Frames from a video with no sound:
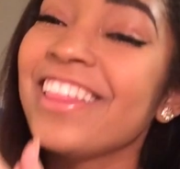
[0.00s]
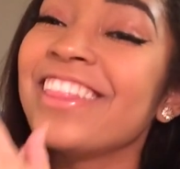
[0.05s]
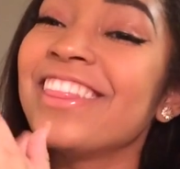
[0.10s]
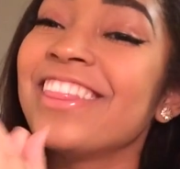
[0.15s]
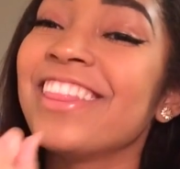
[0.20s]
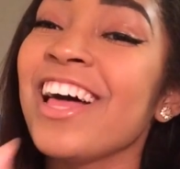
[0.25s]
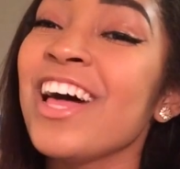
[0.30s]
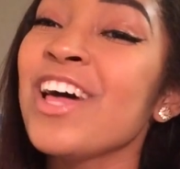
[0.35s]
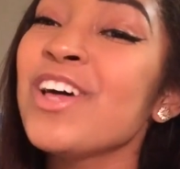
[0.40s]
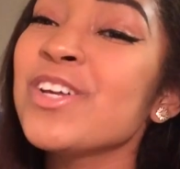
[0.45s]

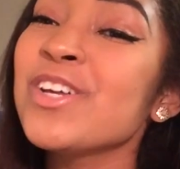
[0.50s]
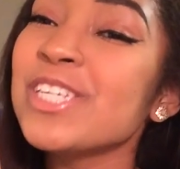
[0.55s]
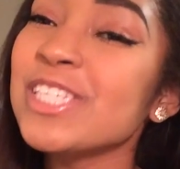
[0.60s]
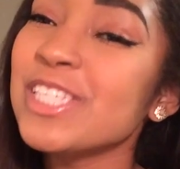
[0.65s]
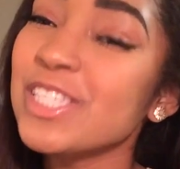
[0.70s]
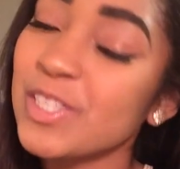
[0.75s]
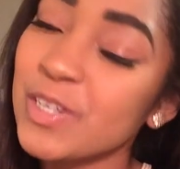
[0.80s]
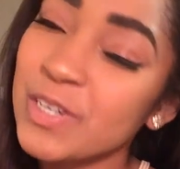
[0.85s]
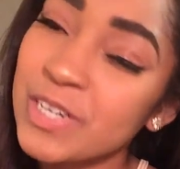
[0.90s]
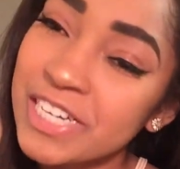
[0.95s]
long
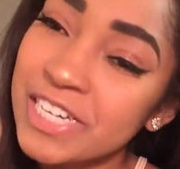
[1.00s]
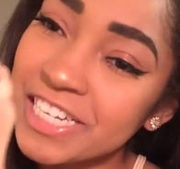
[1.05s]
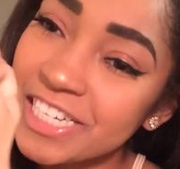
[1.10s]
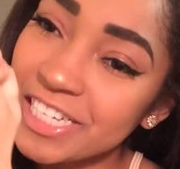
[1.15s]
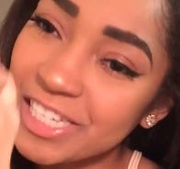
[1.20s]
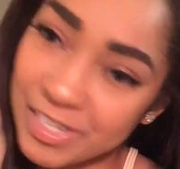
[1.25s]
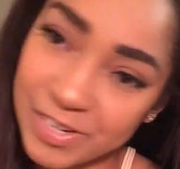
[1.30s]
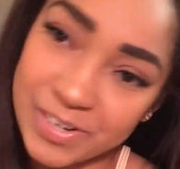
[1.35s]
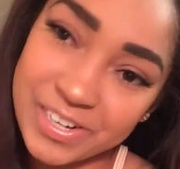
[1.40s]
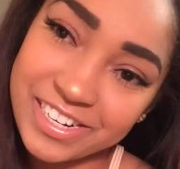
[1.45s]
story
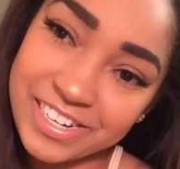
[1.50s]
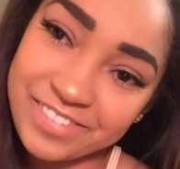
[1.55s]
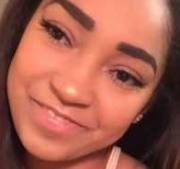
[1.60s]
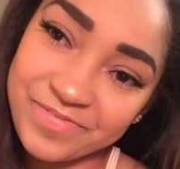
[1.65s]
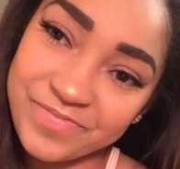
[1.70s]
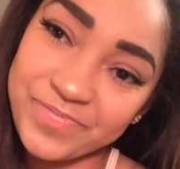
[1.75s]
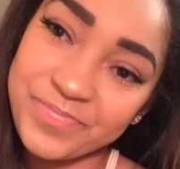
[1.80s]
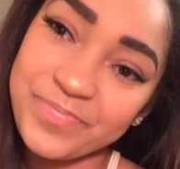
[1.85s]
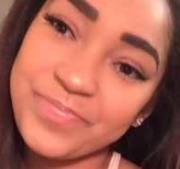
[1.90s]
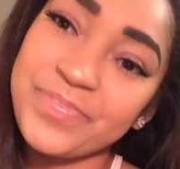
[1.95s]
short,
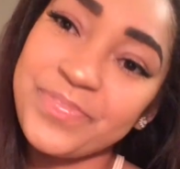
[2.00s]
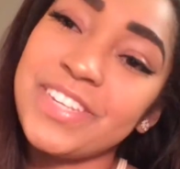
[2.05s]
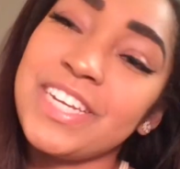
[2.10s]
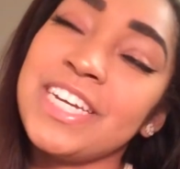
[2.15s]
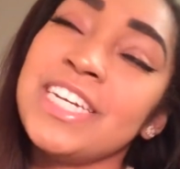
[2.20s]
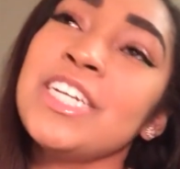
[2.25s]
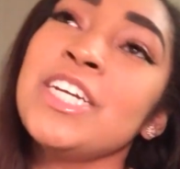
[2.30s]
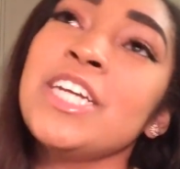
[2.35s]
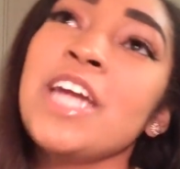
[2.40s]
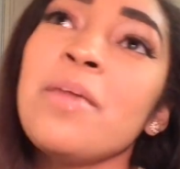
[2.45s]

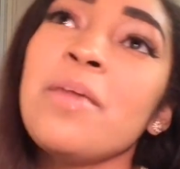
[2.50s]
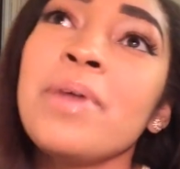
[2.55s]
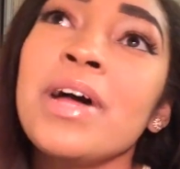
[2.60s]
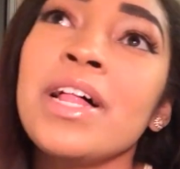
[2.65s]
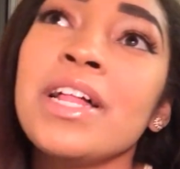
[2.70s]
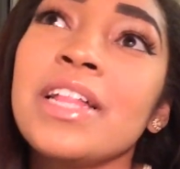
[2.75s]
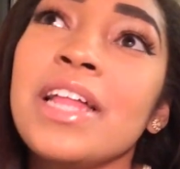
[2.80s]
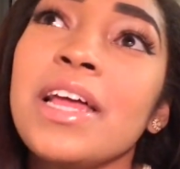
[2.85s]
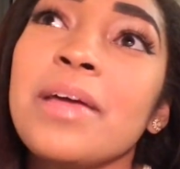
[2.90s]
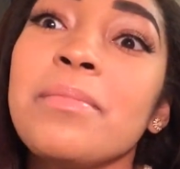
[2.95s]
I know y'all
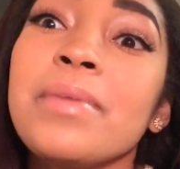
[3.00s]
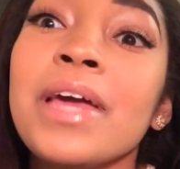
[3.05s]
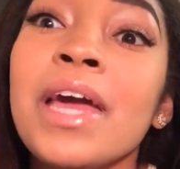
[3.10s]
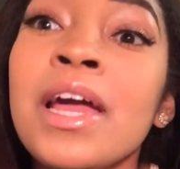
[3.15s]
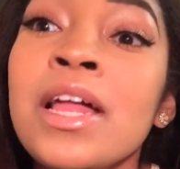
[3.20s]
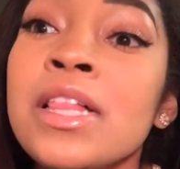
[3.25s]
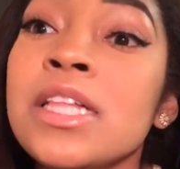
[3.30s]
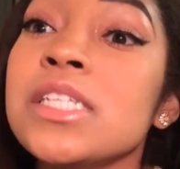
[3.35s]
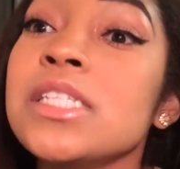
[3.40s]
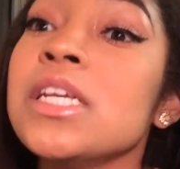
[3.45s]
probably like,
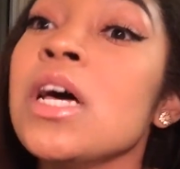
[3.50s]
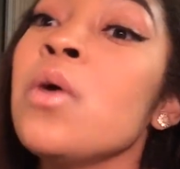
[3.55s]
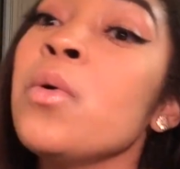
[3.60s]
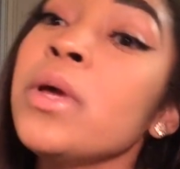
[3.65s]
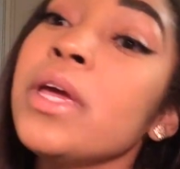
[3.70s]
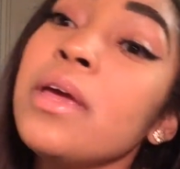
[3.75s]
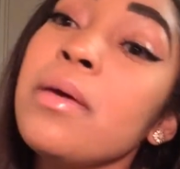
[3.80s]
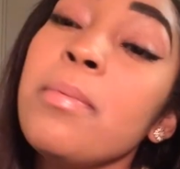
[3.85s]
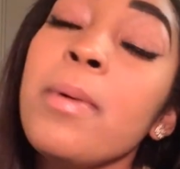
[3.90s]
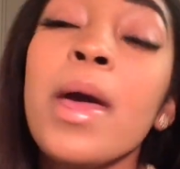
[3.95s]
"Michaela,
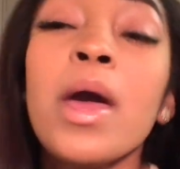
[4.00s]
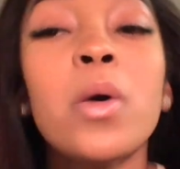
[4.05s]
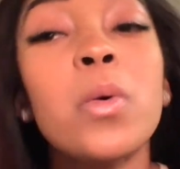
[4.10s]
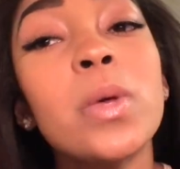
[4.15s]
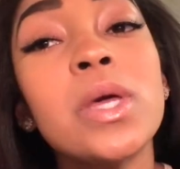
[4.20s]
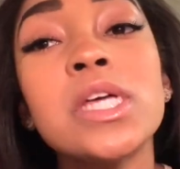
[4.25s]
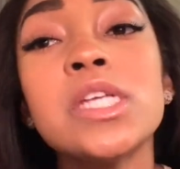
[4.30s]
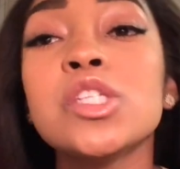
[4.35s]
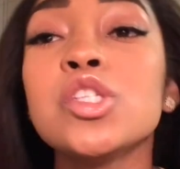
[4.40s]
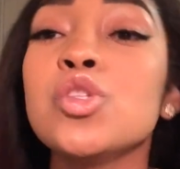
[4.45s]
don't get back
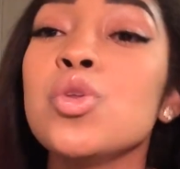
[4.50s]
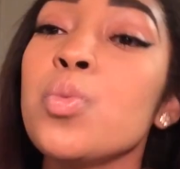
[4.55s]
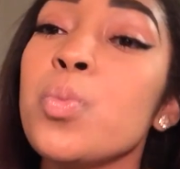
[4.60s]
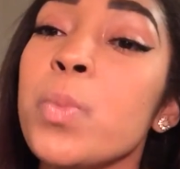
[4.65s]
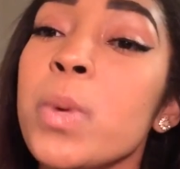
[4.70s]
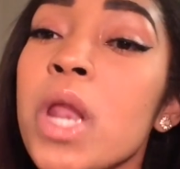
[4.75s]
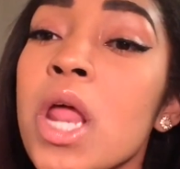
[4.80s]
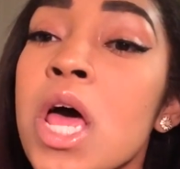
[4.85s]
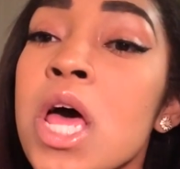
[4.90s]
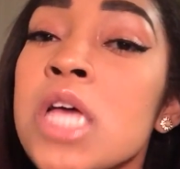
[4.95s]
with his
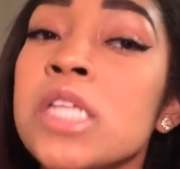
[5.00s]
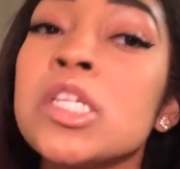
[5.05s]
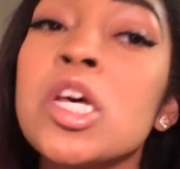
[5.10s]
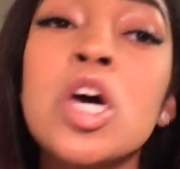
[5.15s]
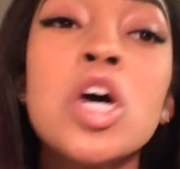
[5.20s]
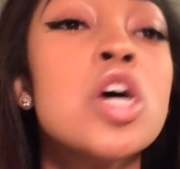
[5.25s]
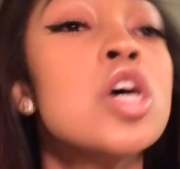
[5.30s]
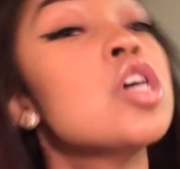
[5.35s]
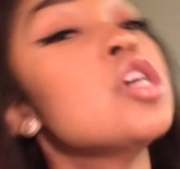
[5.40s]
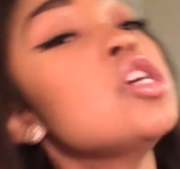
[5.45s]
stupid ass.
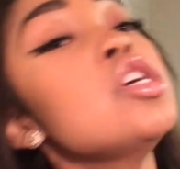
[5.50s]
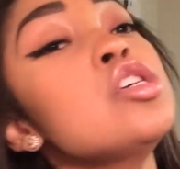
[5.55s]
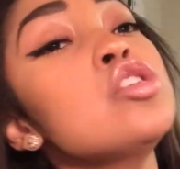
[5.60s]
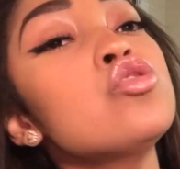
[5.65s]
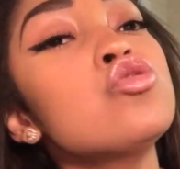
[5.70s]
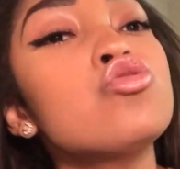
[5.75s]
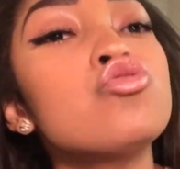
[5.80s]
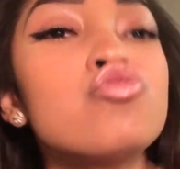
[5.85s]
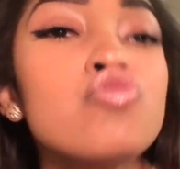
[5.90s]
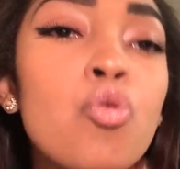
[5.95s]

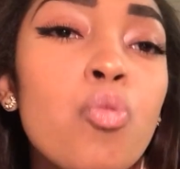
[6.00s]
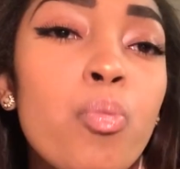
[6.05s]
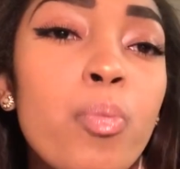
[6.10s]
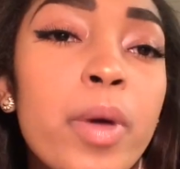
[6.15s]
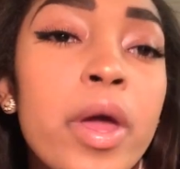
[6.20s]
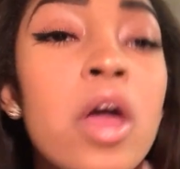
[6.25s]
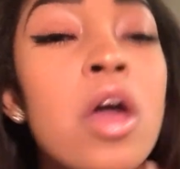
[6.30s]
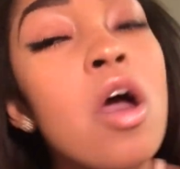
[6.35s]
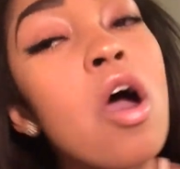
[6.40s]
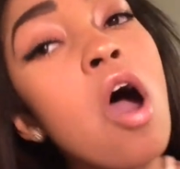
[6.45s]
He's
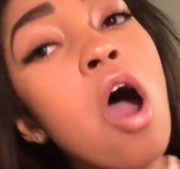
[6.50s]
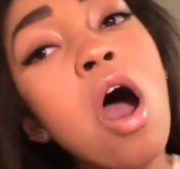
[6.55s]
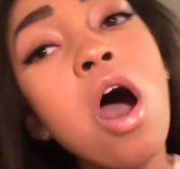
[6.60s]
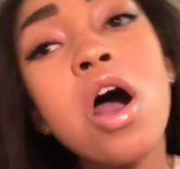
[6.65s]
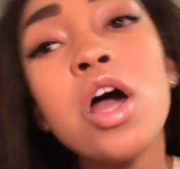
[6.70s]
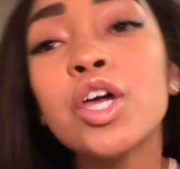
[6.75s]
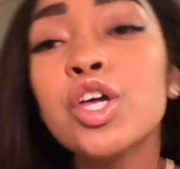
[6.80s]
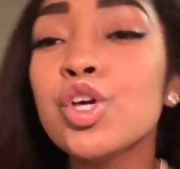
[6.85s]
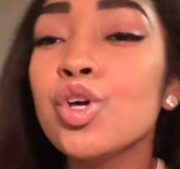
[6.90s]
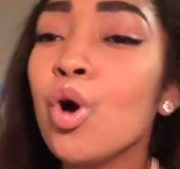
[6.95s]
stupid.
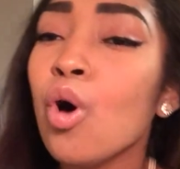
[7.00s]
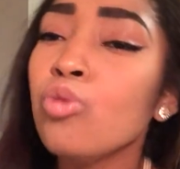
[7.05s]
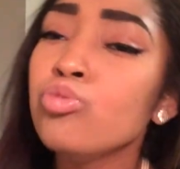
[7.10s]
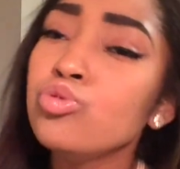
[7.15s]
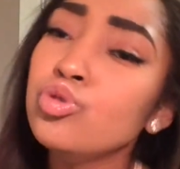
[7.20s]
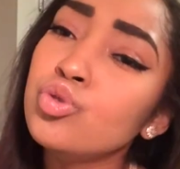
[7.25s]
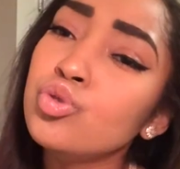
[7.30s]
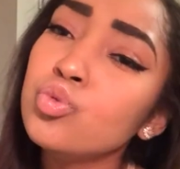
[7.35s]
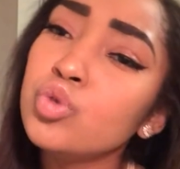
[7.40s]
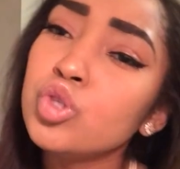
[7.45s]
All he
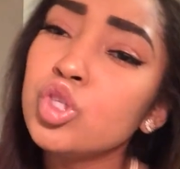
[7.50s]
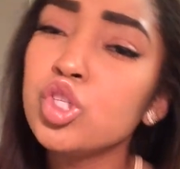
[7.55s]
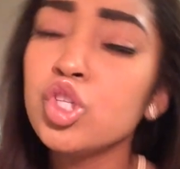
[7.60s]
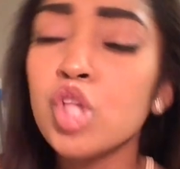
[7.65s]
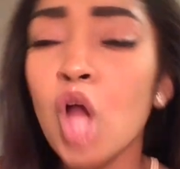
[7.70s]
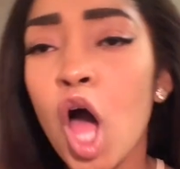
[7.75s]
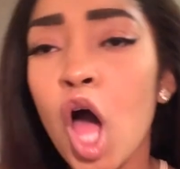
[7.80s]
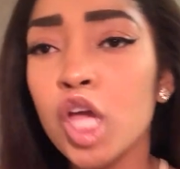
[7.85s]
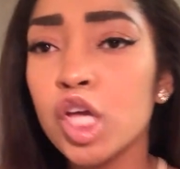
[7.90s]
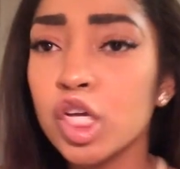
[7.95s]
gonna do is
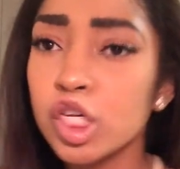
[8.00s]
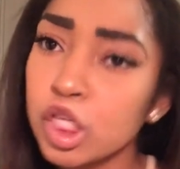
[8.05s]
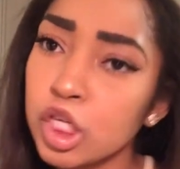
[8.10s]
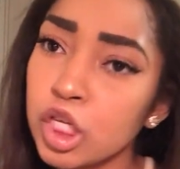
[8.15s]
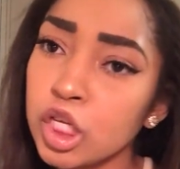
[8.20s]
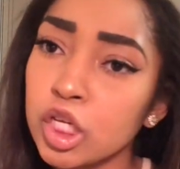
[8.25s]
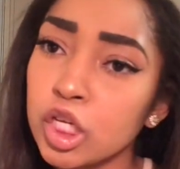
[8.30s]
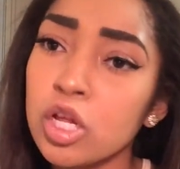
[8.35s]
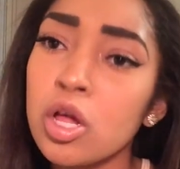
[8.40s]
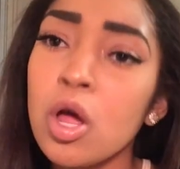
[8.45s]
lie
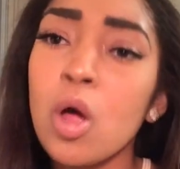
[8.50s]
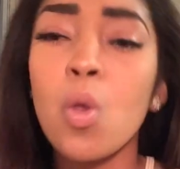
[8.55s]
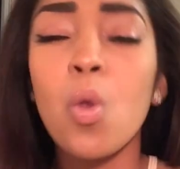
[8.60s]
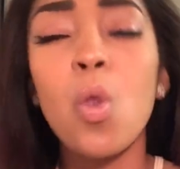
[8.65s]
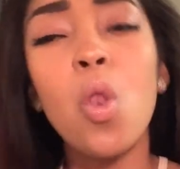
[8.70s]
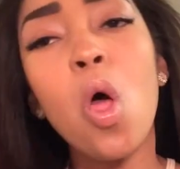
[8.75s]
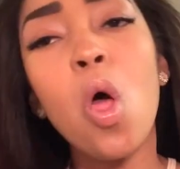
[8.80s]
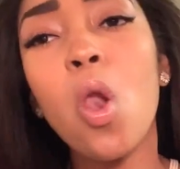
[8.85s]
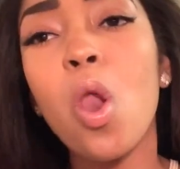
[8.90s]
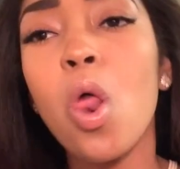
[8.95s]
again.
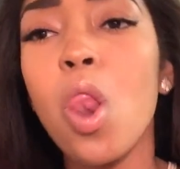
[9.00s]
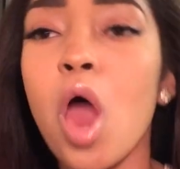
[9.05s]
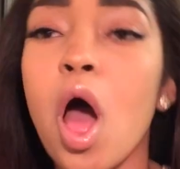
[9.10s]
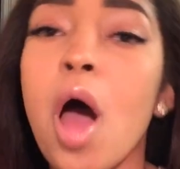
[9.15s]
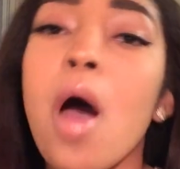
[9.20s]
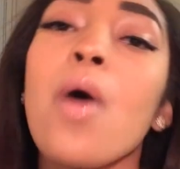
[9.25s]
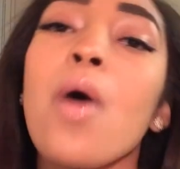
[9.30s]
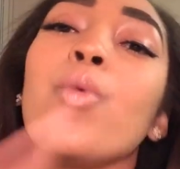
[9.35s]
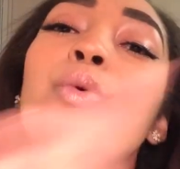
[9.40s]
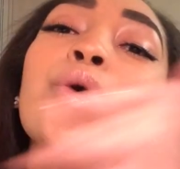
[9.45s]
La la la."
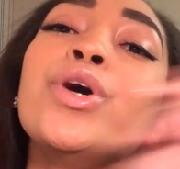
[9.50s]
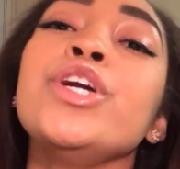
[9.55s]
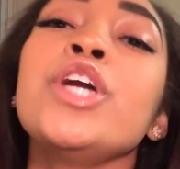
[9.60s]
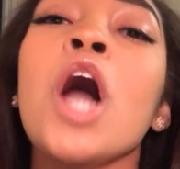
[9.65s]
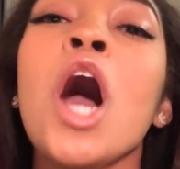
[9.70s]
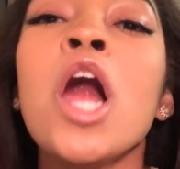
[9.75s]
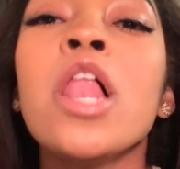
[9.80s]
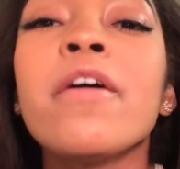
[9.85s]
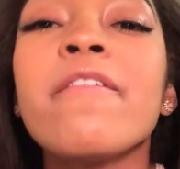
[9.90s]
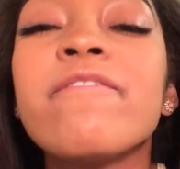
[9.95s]
Well,
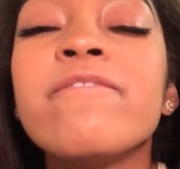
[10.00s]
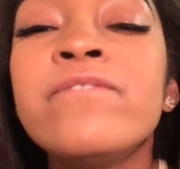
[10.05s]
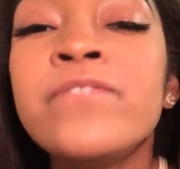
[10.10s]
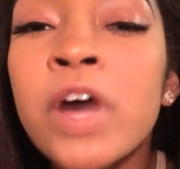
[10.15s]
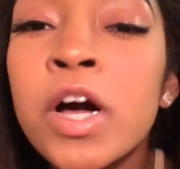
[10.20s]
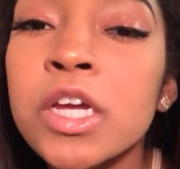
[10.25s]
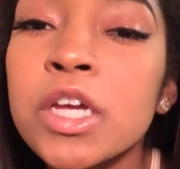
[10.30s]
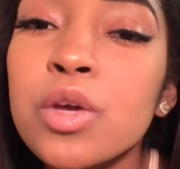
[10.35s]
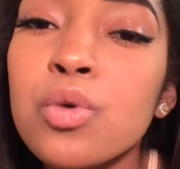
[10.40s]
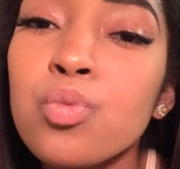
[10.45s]
y'all are
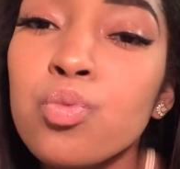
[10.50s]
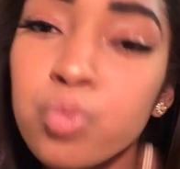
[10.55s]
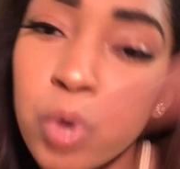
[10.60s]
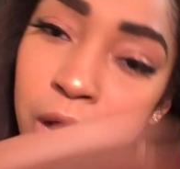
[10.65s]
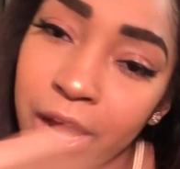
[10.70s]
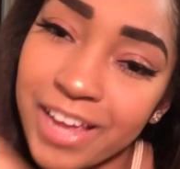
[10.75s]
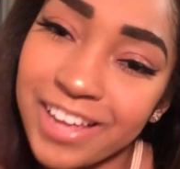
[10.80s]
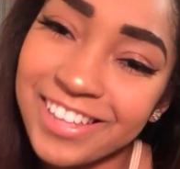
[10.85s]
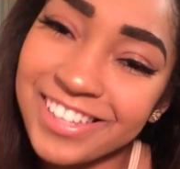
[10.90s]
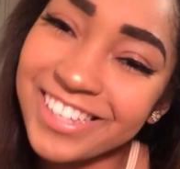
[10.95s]
fucking
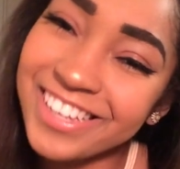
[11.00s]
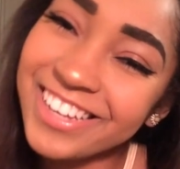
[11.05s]
right.